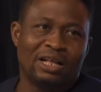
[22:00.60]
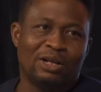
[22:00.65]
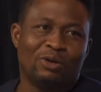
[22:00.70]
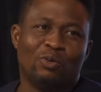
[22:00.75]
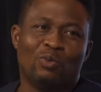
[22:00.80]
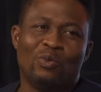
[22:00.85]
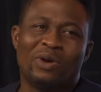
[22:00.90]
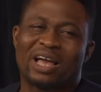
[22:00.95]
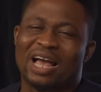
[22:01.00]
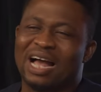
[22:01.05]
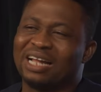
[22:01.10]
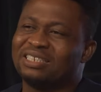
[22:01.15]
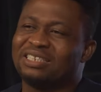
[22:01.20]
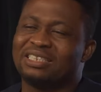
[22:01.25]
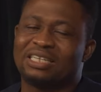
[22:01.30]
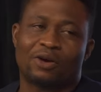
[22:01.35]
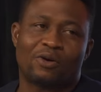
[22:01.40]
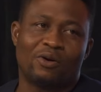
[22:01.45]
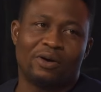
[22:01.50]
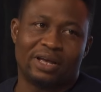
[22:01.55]
we can't
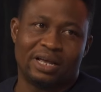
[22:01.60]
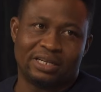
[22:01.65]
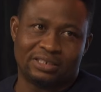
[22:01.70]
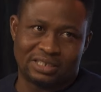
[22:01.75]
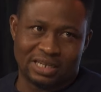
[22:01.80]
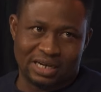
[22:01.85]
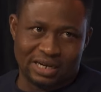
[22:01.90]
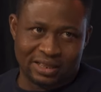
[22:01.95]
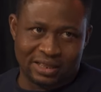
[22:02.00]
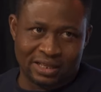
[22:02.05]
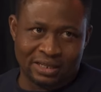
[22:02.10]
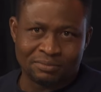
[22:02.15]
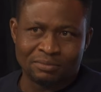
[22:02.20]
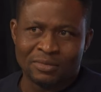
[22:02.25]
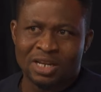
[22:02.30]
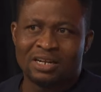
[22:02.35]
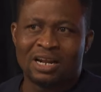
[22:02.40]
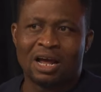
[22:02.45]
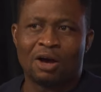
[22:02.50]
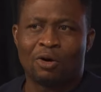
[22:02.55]
second guess anything.
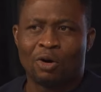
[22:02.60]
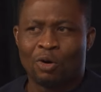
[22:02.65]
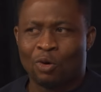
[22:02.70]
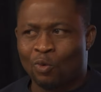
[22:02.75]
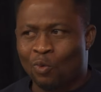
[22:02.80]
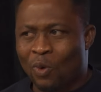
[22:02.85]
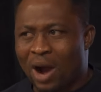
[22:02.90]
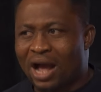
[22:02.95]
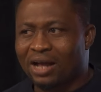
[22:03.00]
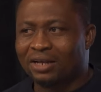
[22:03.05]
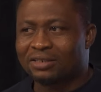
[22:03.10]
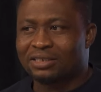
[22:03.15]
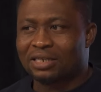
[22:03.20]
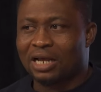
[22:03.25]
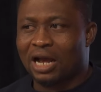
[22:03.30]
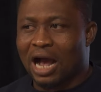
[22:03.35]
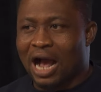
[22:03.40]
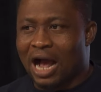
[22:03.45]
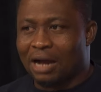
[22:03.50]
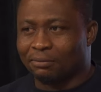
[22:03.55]
Now, whilst
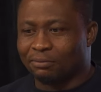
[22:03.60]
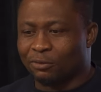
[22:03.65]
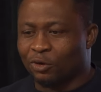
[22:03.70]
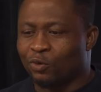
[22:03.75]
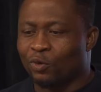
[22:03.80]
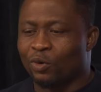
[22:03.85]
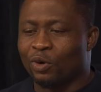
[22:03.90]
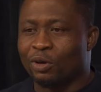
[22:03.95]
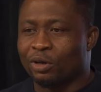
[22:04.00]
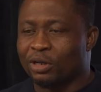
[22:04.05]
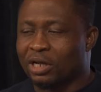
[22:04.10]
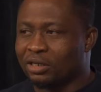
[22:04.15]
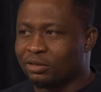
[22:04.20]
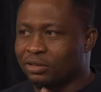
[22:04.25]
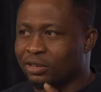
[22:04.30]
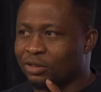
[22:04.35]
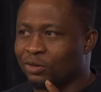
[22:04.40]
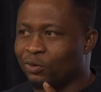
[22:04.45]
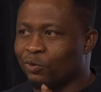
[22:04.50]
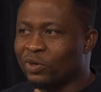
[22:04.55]

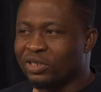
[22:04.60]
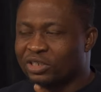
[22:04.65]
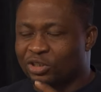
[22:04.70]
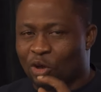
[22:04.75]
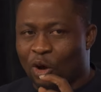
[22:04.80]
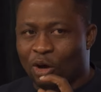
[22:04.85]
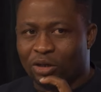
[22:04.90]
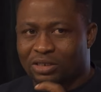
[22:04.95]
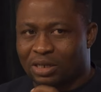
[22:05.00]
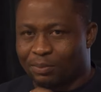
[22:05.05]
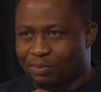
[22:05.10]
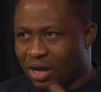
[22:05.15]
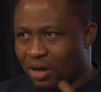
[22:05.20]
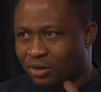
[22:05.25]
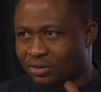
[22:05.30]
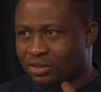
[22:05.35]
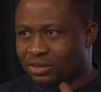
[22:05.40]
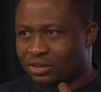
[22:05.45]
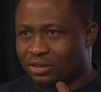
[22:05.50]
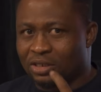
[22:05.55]
we talked
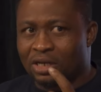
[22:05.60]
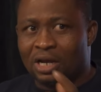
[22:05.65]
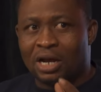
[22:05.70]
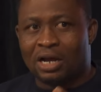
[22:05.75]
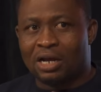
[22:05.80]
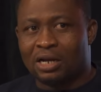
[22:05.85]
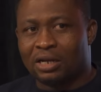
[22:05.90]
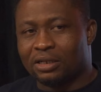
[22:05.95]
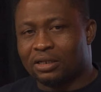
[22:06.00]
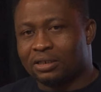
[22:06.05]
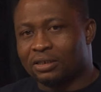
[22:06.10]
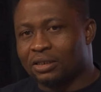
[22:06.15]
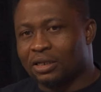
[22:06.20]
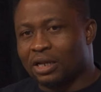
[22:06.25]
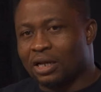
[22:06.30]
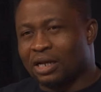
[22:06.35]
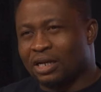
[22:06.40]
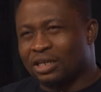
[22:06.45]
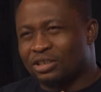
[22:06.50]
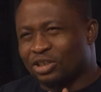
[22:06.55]
about
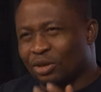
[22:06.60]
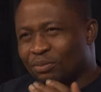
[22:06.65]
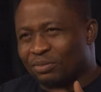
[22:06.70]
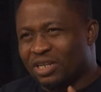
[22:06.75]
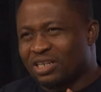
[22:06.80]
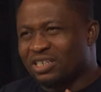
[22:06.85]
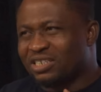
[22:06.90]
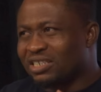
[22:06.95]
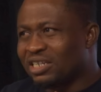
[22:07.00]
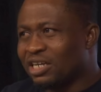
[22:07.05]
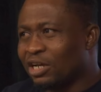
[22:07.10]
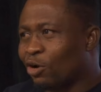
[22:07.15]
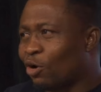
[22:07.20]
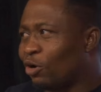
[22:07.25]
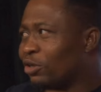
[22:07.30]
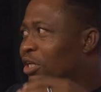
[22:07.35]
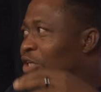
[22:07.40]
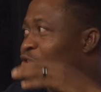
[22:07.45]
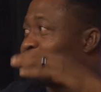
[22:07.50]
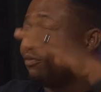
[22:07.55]
some things in
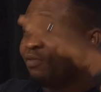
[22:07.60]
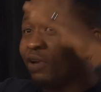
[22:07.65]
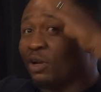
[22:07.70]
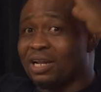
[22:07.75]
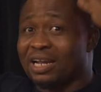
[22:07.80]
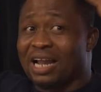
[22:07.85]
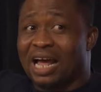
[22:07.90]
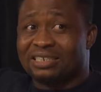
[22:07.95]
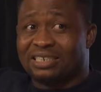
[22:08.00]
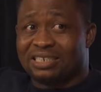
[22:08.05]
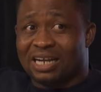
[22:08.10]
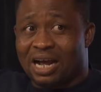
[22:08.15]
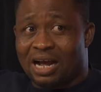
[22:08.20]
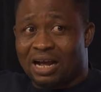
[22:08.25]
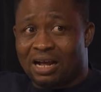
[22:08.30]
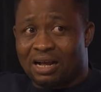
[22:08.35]
context of the larger